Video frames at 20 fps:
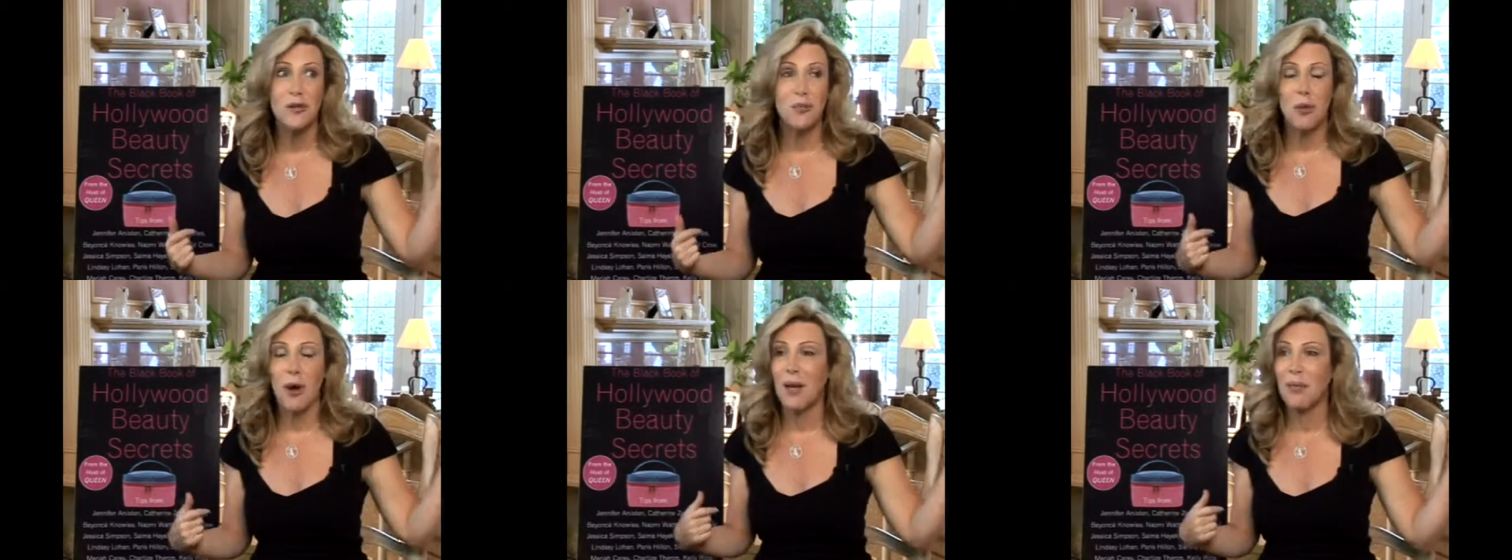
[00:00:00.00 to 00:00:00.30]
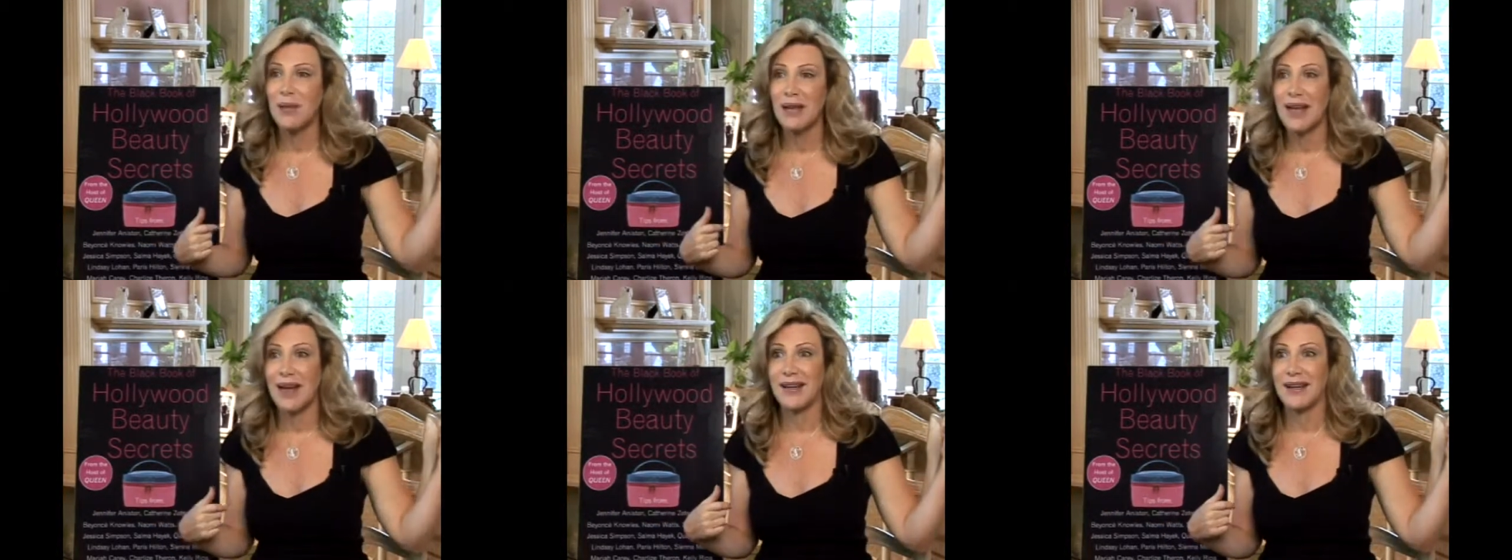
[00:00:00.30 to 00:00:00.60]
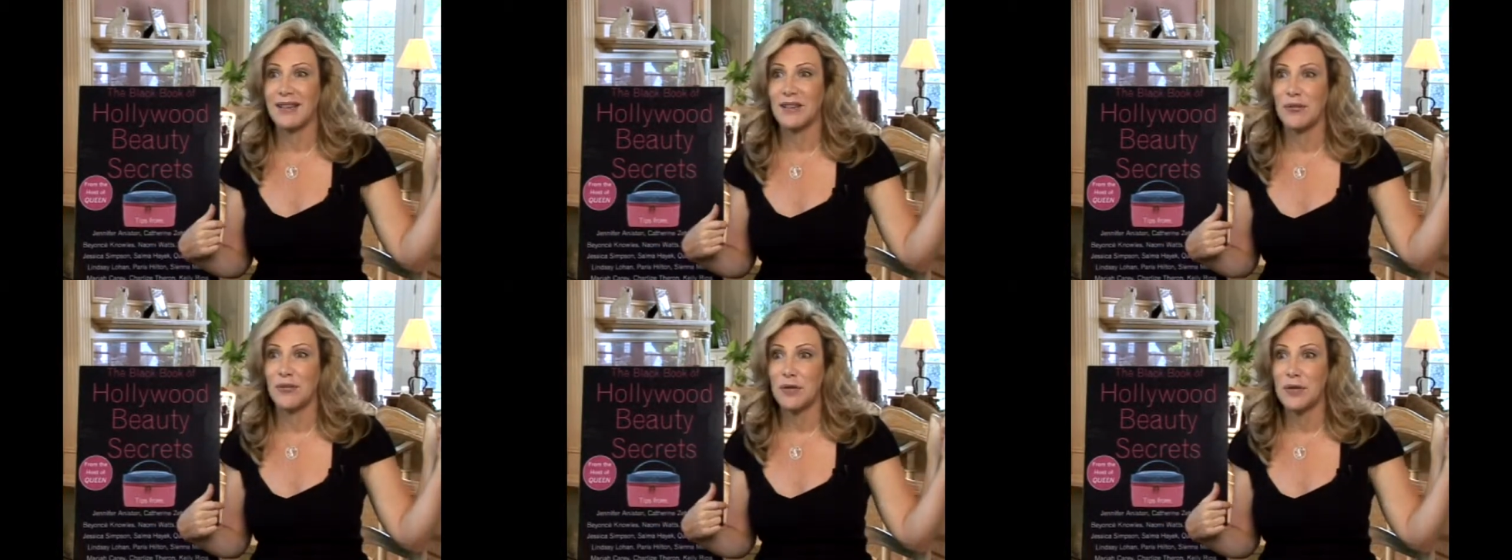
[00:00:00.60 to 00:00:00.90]
and you probably
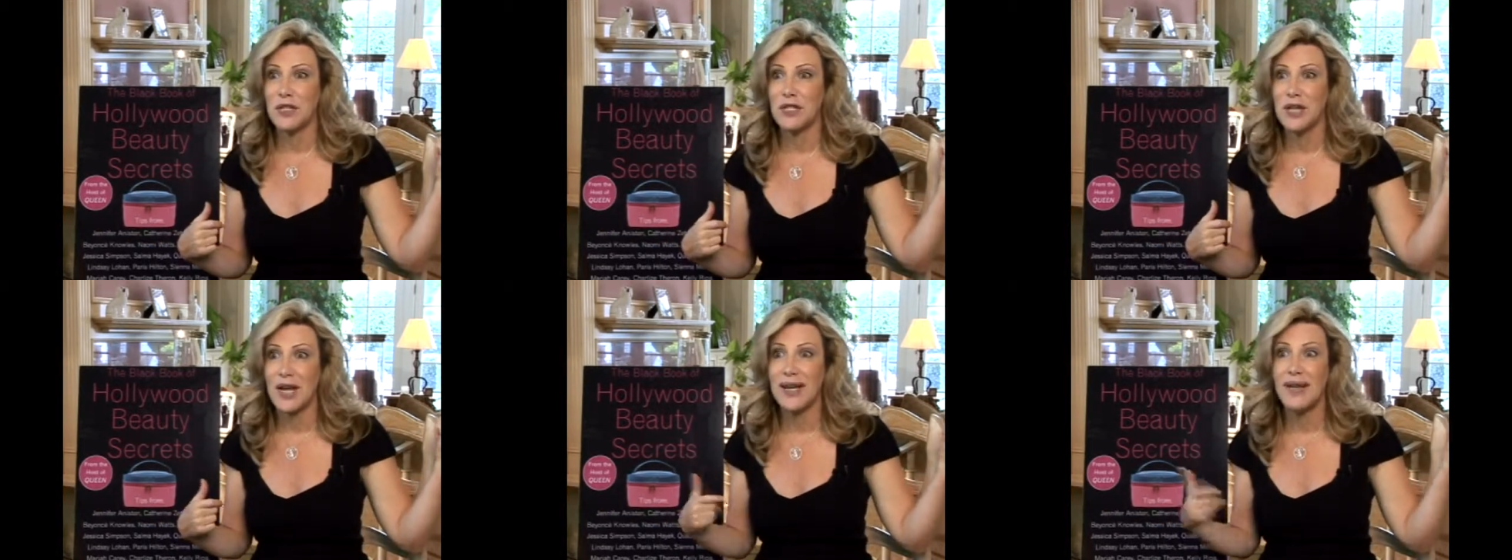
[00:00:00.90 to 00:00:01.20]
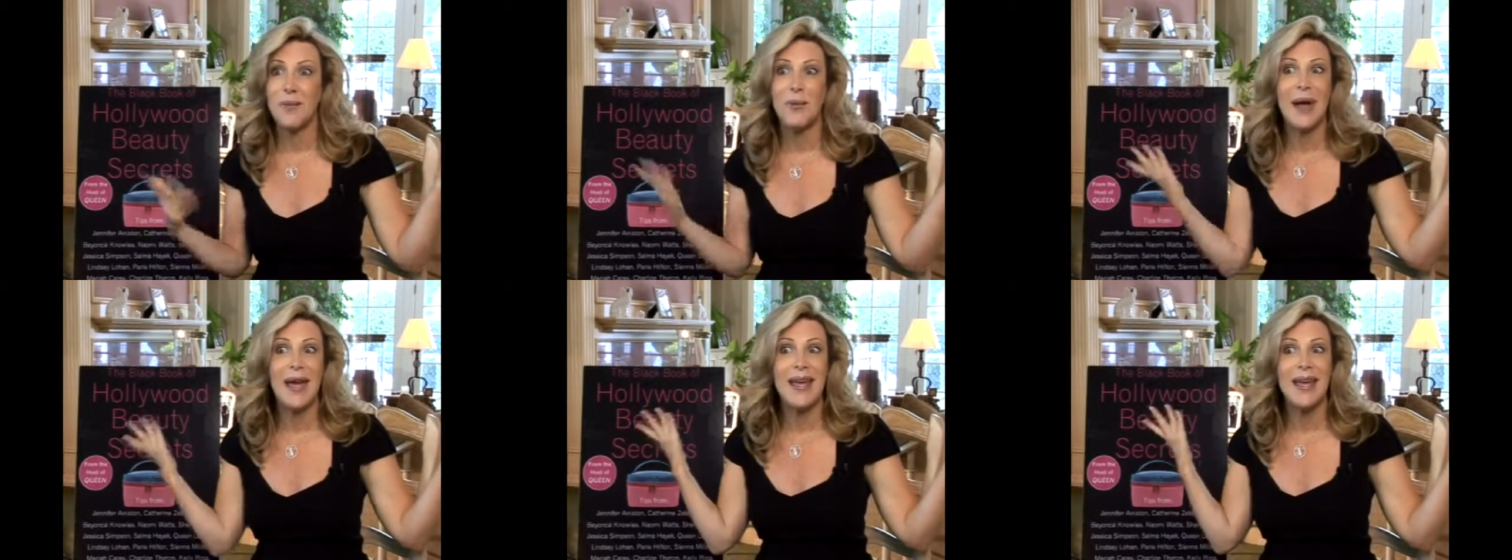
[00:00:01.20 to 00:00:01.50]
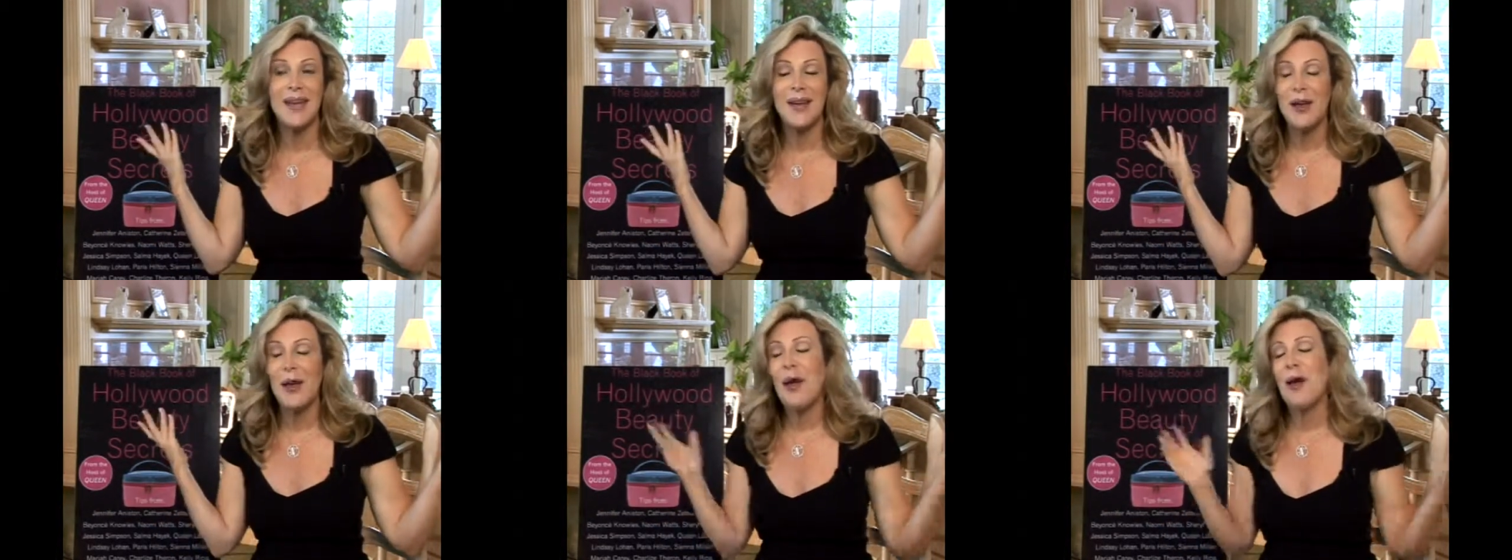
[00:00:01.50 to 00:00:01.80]
got it in the fridge
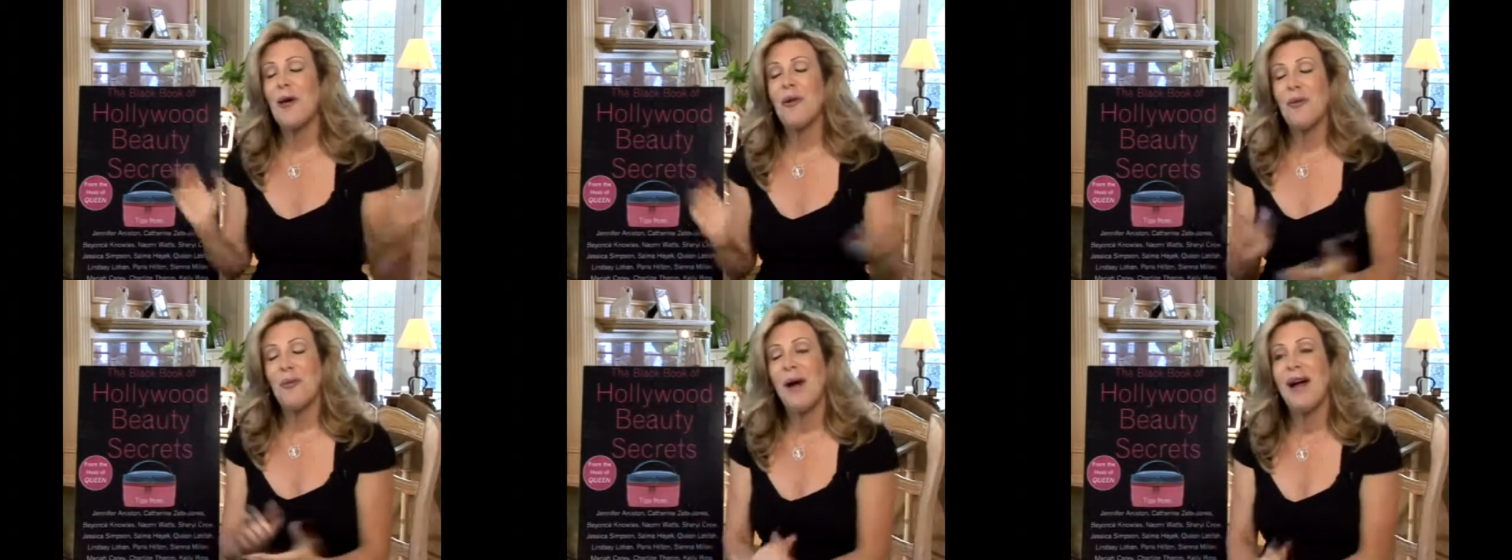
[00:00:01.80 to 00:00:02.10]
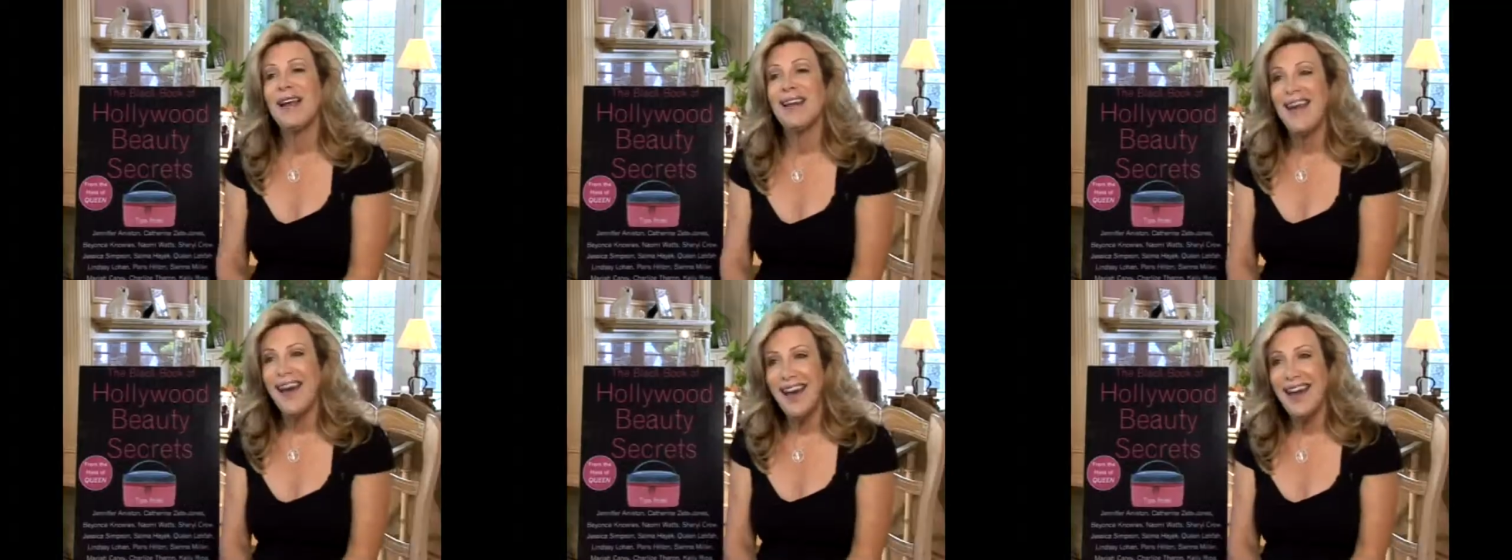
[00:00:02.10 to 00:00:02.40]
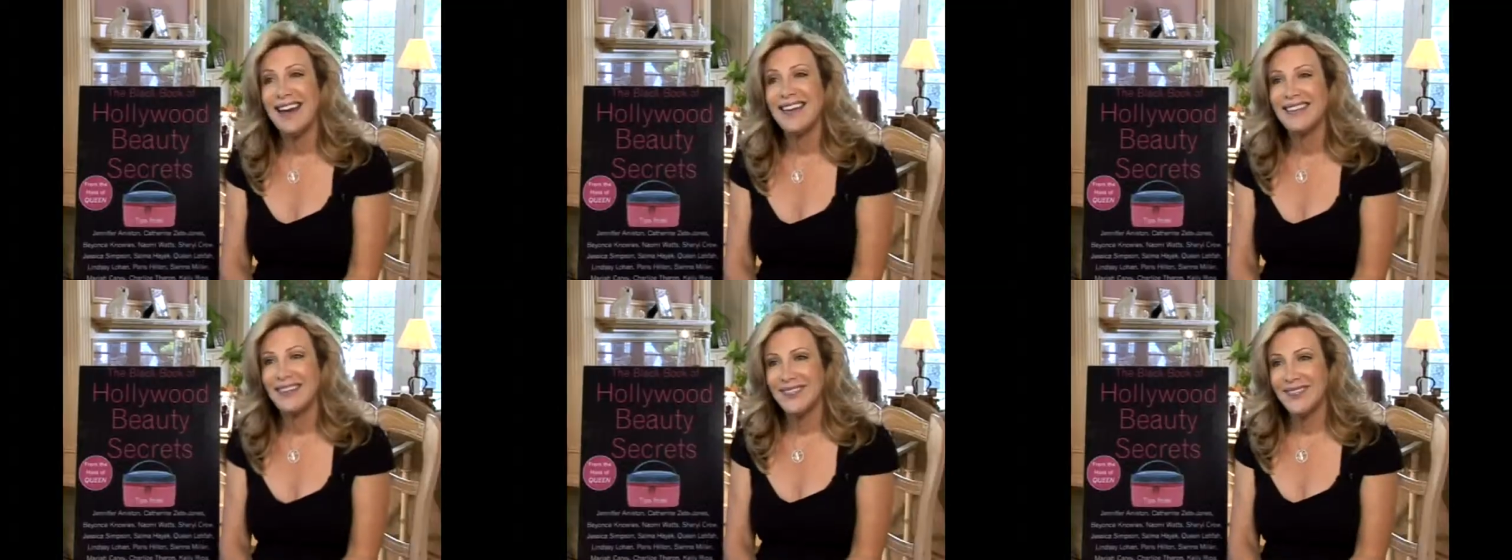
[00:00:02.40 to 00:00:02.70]
anyway. Why
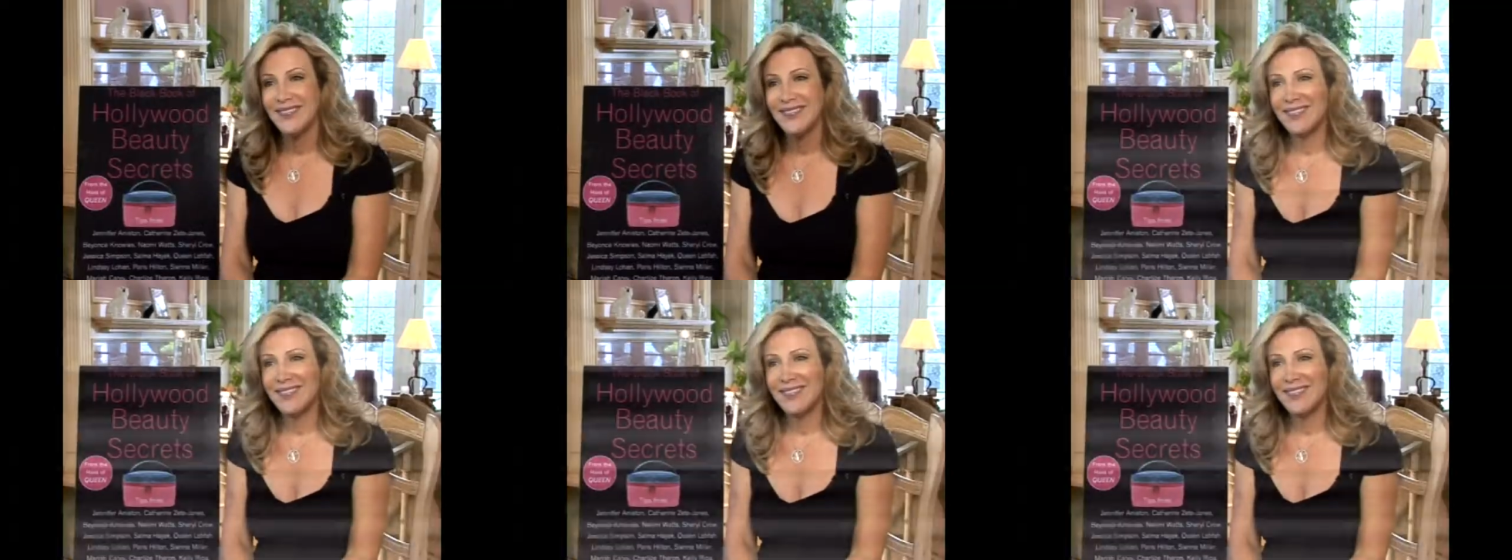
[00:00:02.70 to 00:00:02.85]
not?